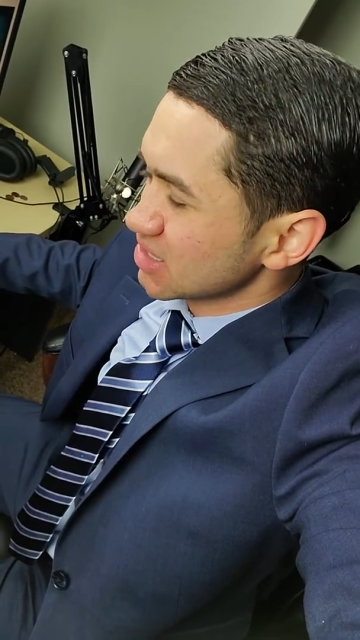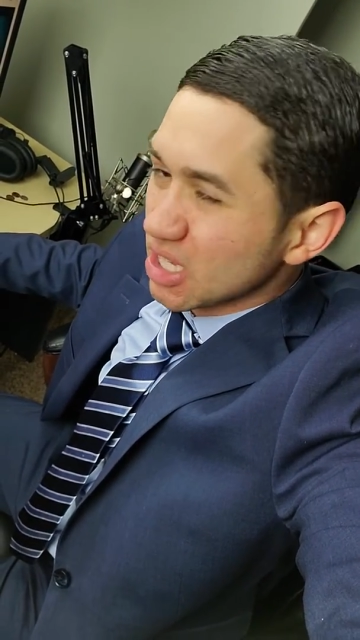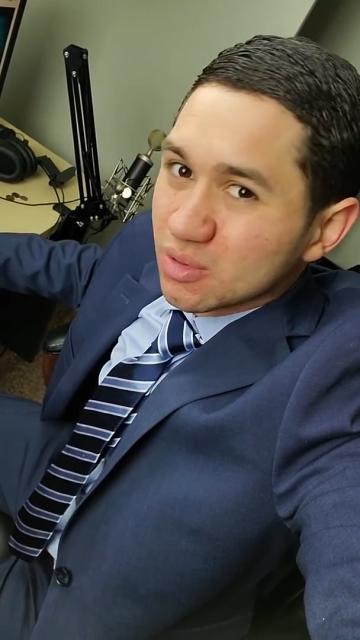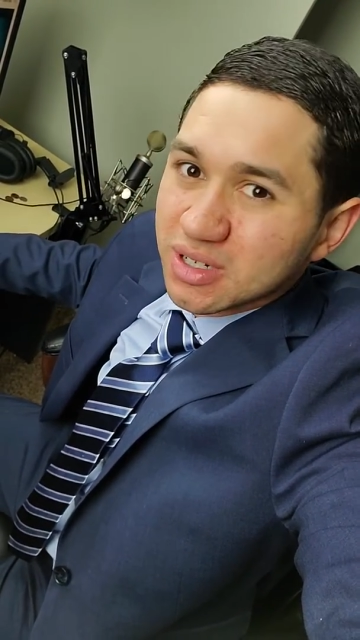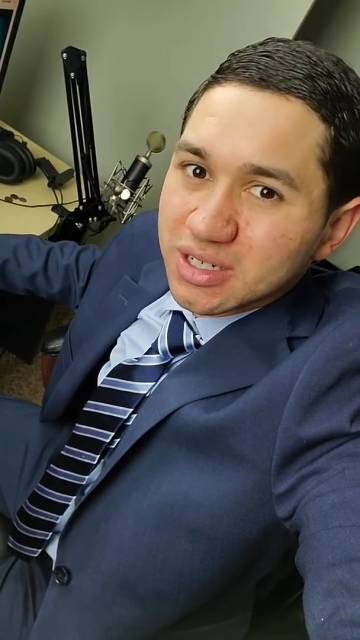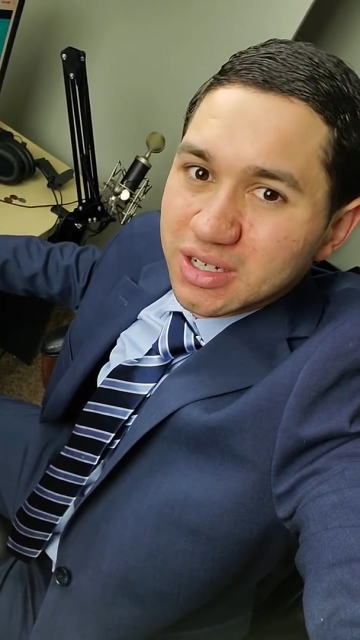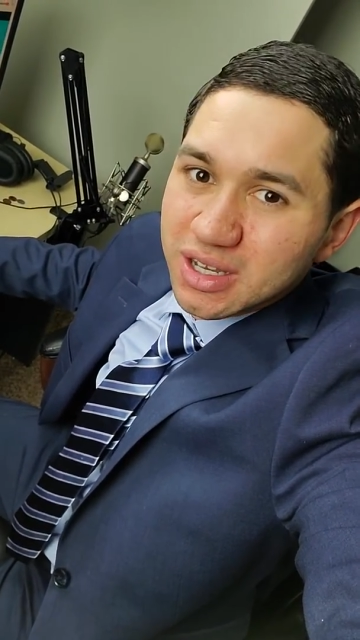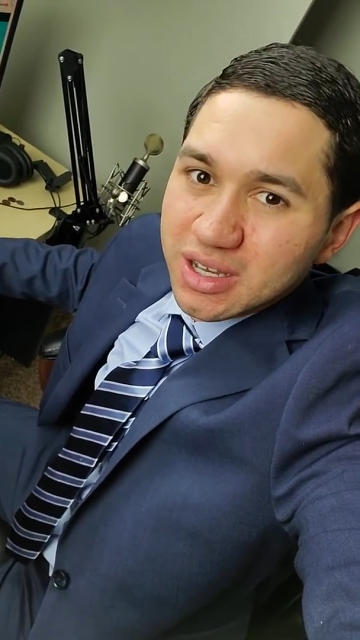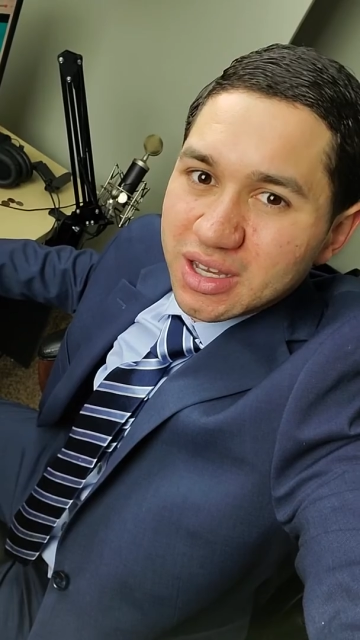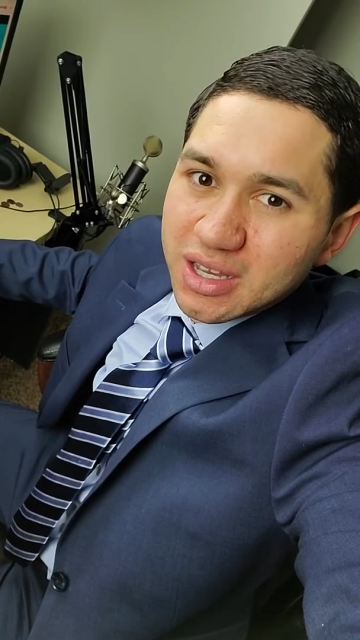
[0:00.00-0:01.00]
etc.,
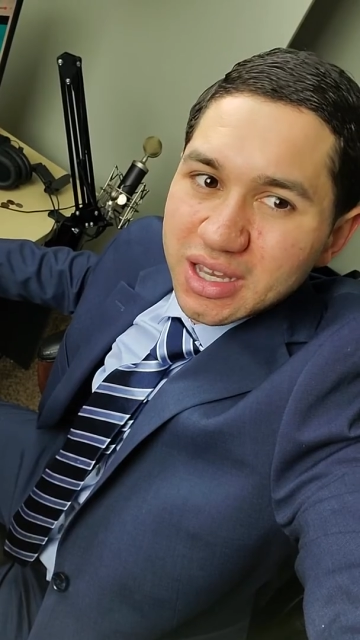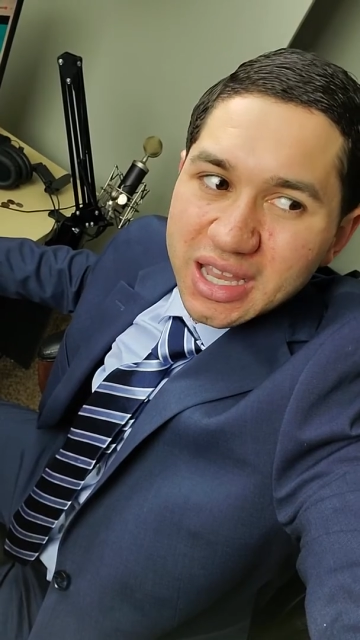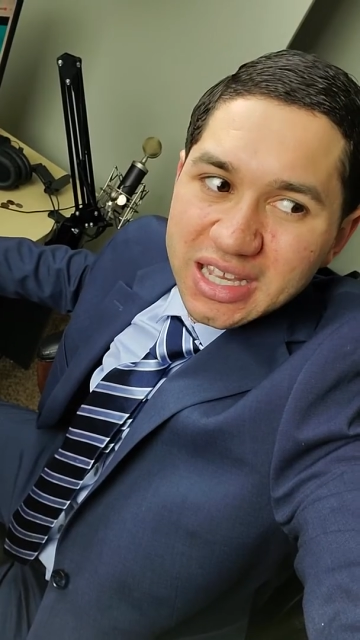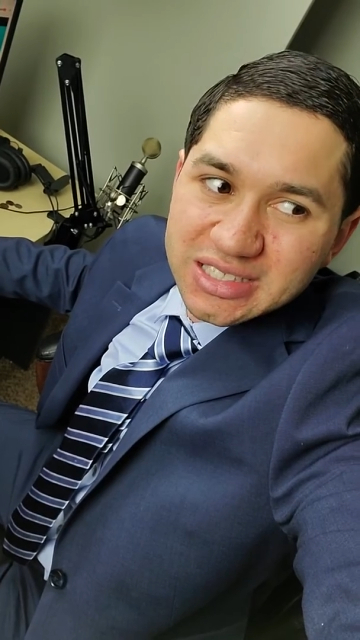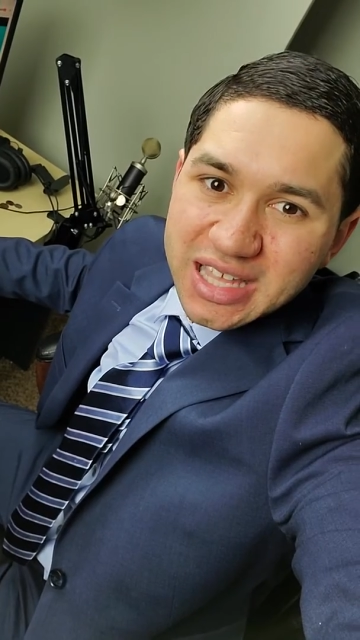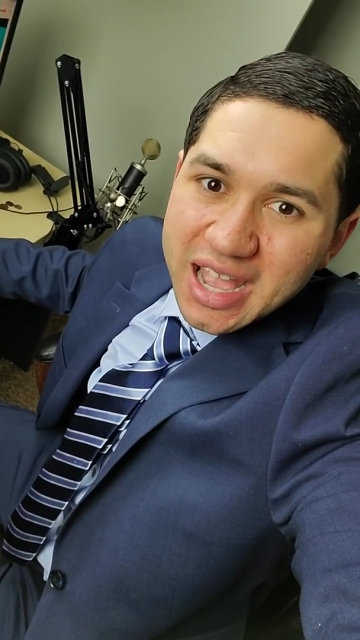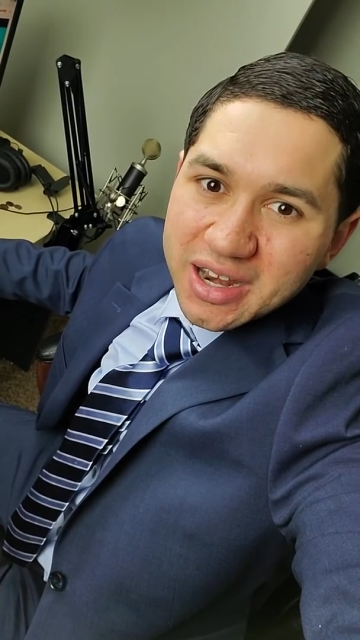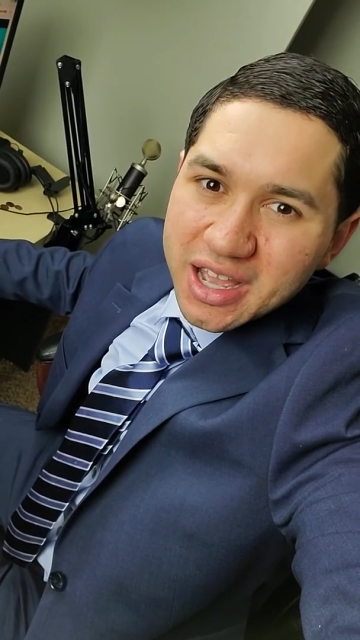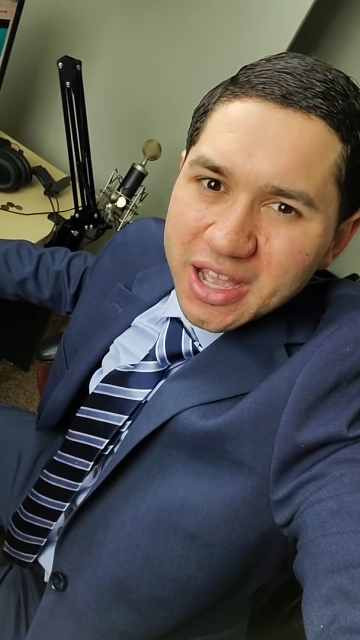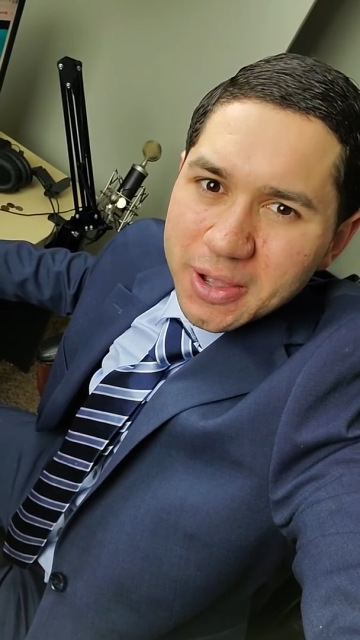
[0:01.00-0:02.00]
is
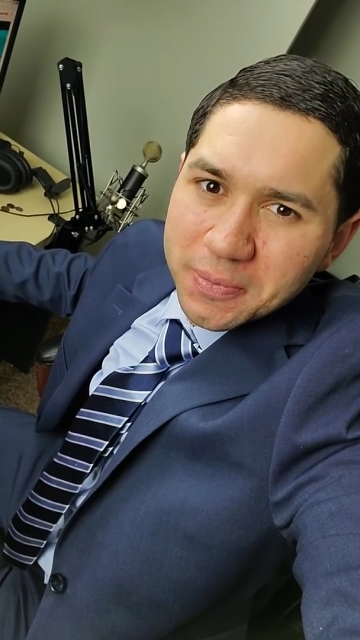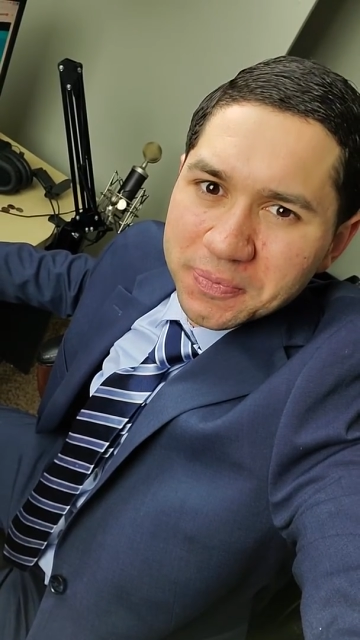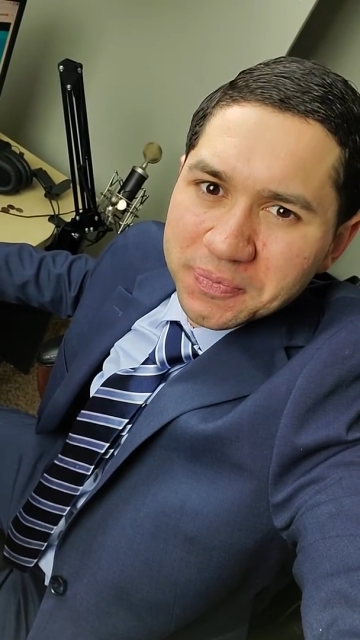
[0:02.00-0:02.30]
that